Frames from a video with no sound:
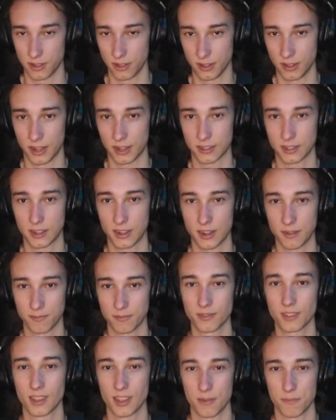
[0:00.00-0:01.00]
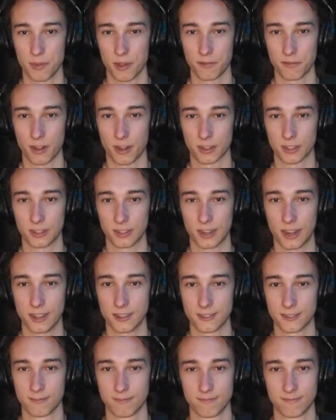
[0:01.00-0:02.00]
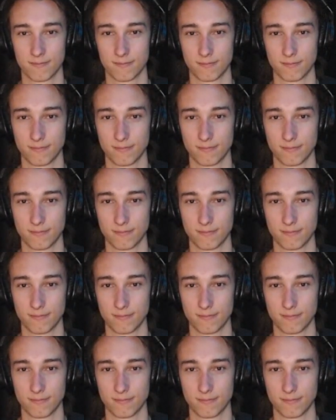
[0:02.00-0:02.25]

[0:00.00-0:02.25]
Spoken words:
until next time, keep on rocking, guys.